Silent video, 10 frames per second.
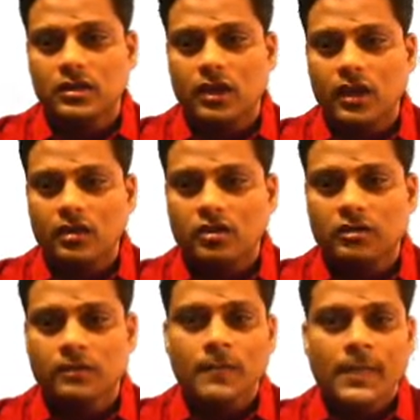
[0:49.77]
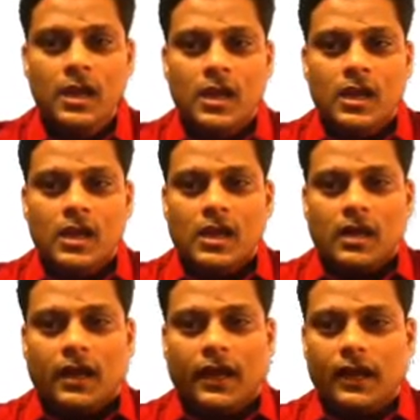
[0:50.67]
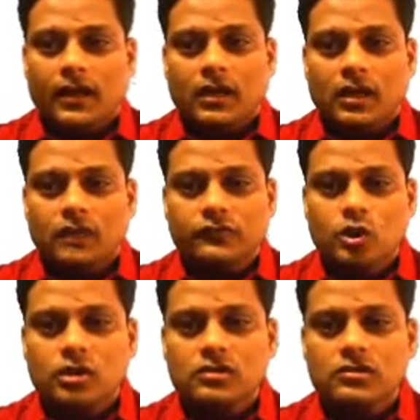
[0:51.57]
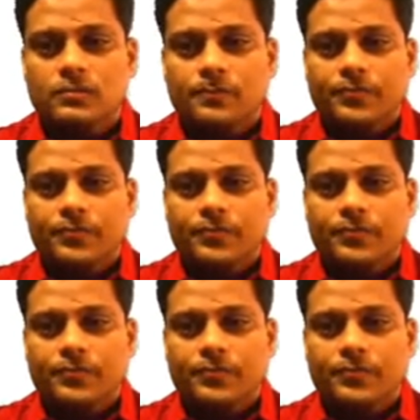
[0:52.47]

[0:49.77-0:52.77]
error. And of course,